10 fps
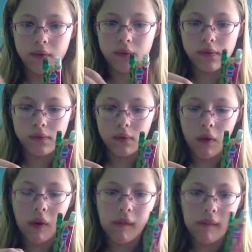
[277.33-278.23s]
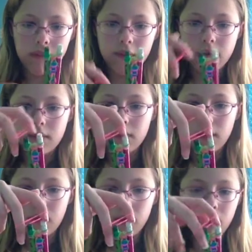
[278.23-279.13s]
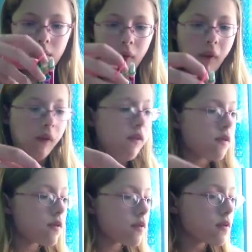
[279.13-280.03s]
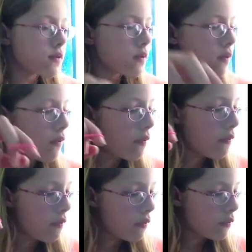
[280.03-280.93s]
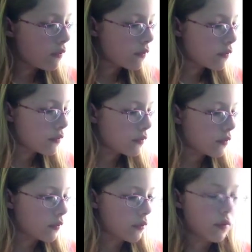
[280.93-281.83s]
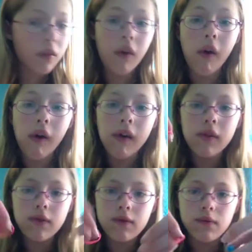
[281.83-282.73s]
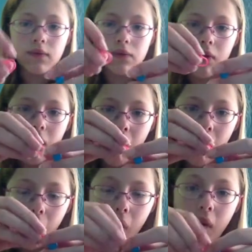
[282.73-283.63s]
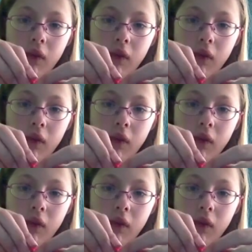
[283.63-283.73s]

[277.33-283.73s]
Nobody speaks.